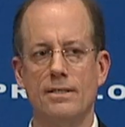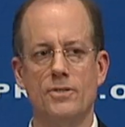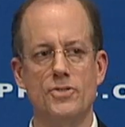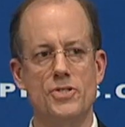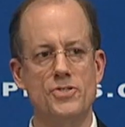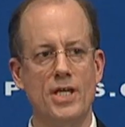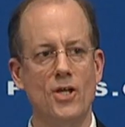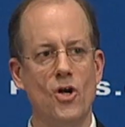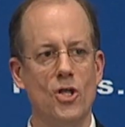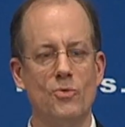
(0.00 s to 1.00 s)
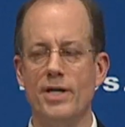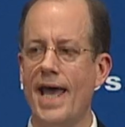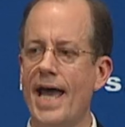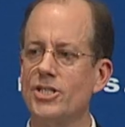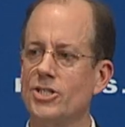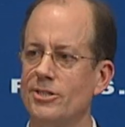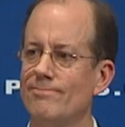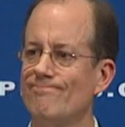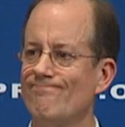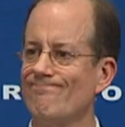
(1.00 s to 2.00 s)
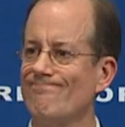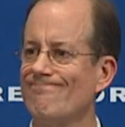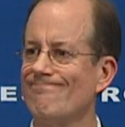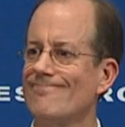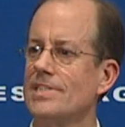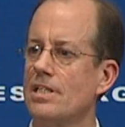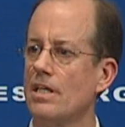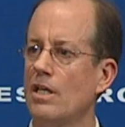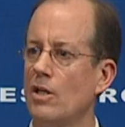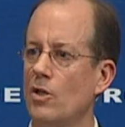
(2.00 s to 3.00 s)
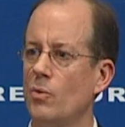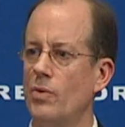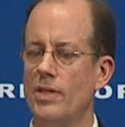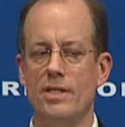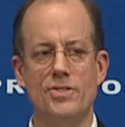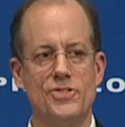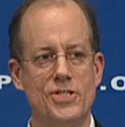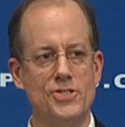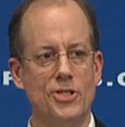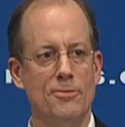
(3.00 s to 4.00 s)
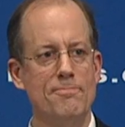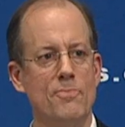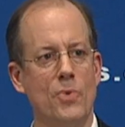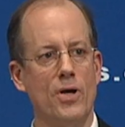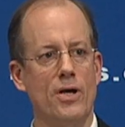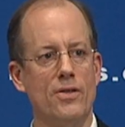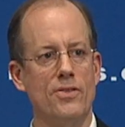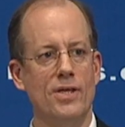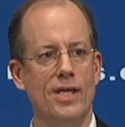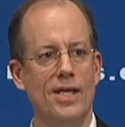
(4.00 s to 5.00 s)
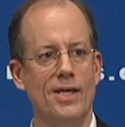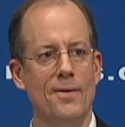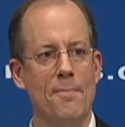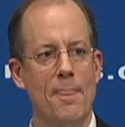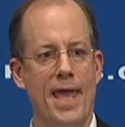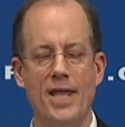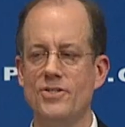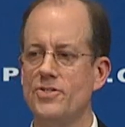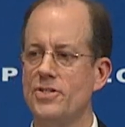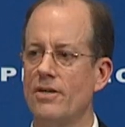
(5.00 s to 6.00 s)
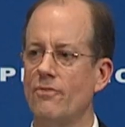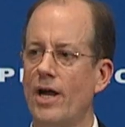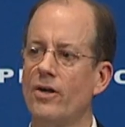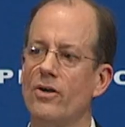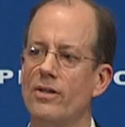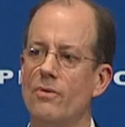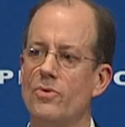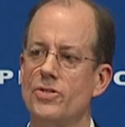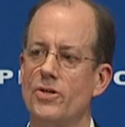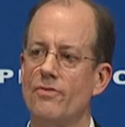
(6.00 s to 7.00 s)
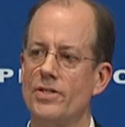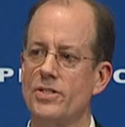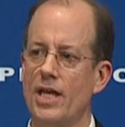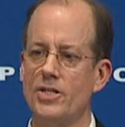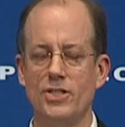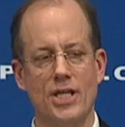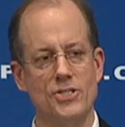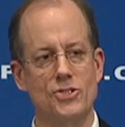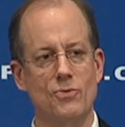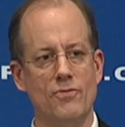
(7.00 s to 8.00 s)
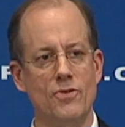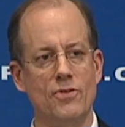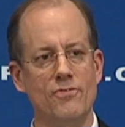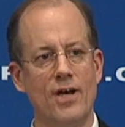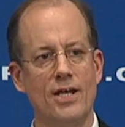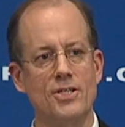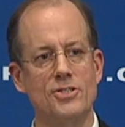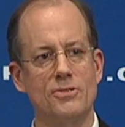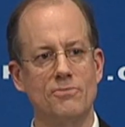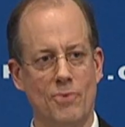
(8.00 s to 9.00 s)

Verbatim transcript: There's this thing called redaction within the system where the agency of record that was under investigation gets to review the findings and